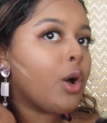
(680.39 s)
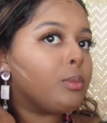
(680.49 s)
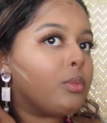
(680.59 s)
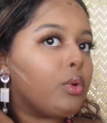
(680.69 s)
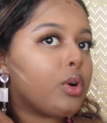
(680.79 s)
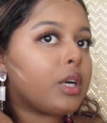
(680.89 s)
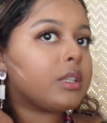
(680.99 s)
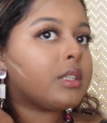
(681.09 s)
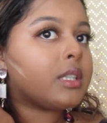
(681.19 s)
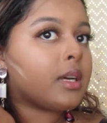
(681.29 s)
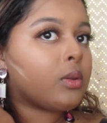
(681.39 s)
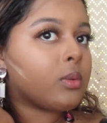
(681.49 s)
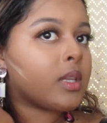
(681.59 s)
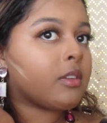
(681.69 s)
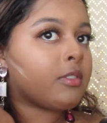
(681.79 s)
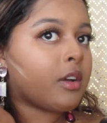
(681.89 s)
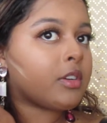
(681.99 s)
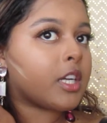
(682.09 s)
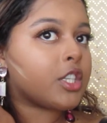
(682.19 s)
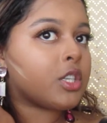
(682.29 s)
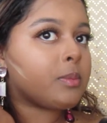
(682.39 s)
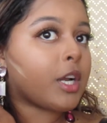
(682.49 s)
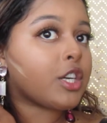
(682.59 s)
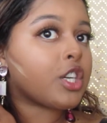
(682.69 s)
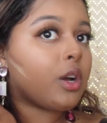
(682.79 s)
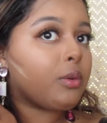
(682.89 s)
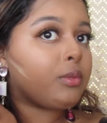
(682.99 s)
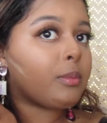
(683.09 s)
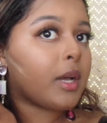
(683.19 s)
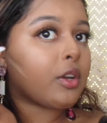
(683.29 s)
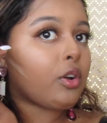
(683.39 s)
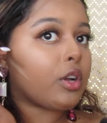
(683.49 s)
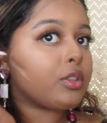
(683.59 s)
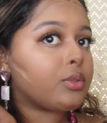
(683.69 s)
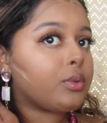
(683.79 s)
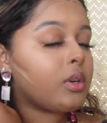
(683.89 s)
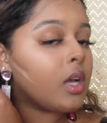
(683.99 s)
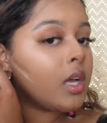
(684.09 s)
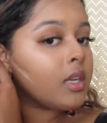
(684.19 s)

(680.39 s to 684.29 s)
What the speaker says: more control with the foundation brush over my contour.